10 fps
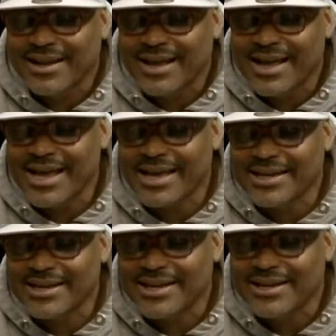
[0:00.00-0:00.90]
Hey,
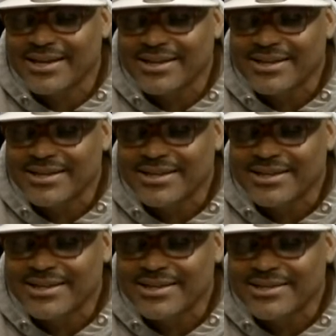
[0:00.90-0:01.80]

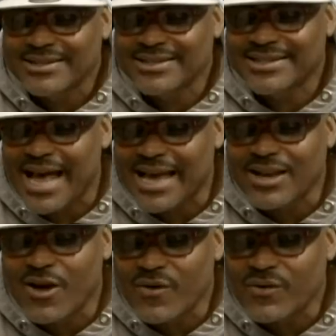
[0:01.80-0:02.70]
to
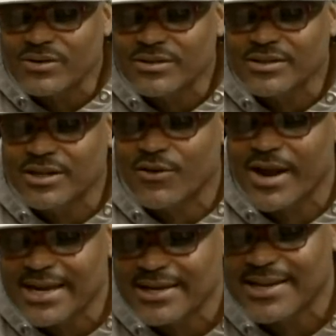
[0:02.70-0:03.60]
Tylo the
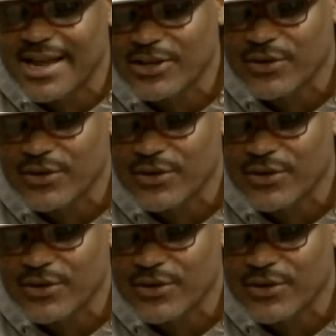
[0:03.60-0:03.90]
Great, thank you,